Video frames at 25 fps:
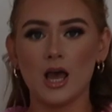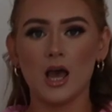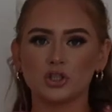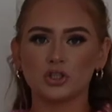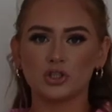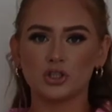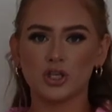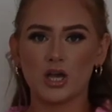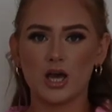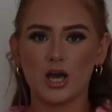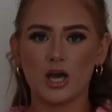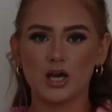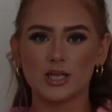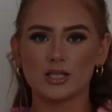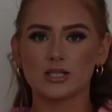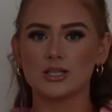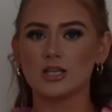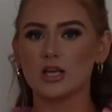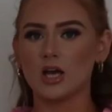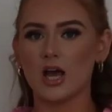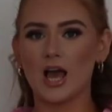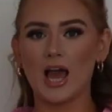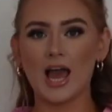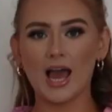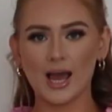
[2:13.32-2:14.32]
The shirt,
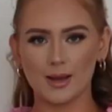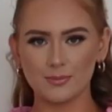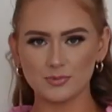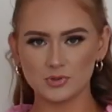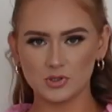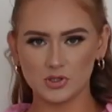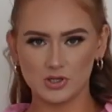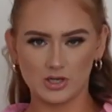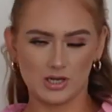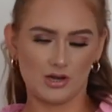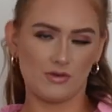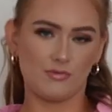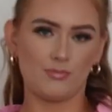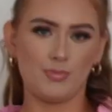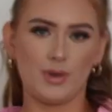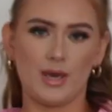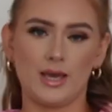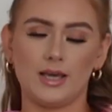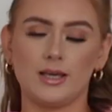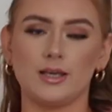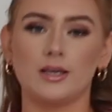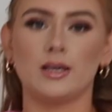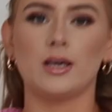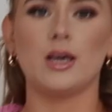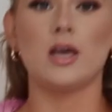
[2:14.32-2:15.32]
absolutely love
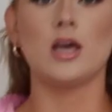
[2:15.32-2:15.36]
pink,